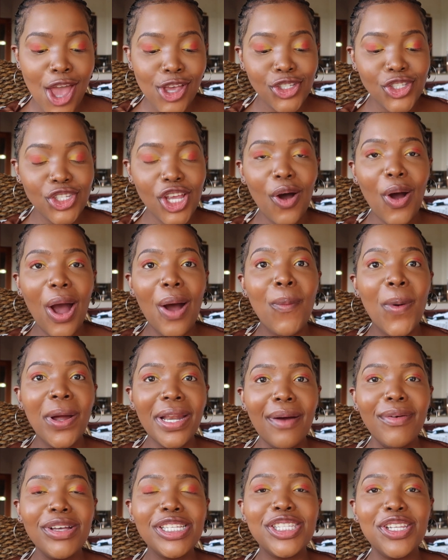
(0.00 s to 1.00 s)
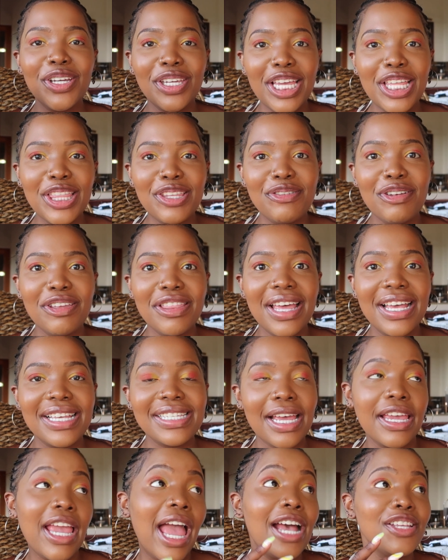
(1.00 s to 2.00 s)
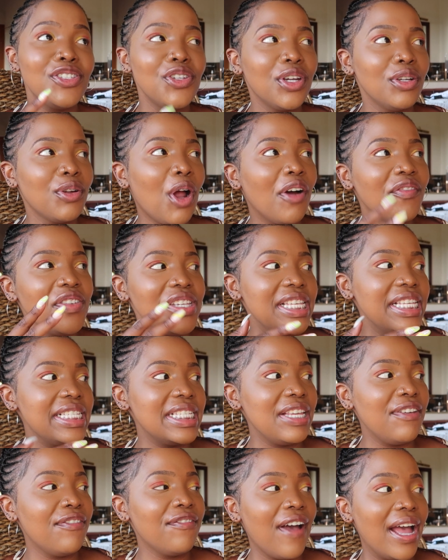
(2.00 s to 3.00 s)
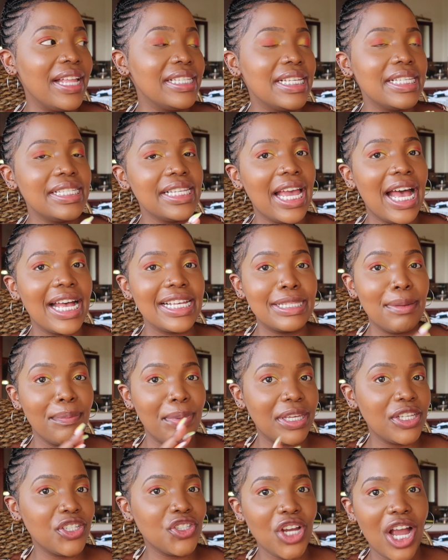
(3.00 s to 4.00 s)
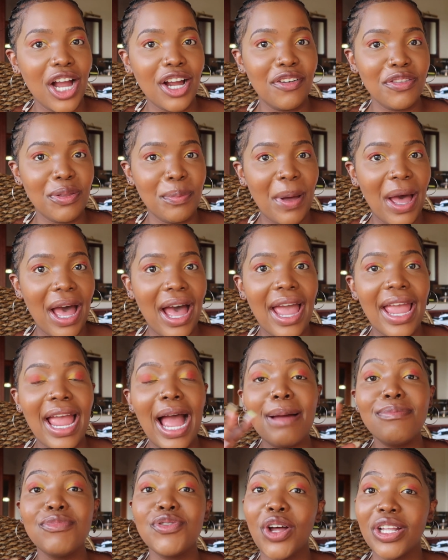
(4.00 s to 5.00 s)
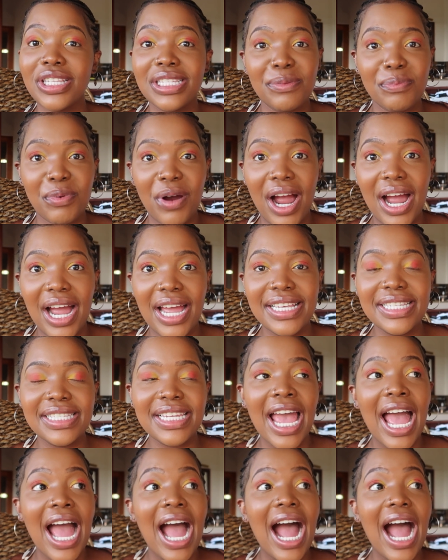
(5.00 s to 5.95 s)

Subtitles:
So when I was looking through this, as you can obviously see, fantasy has the biggest chunk of the pie. I'm not surprised.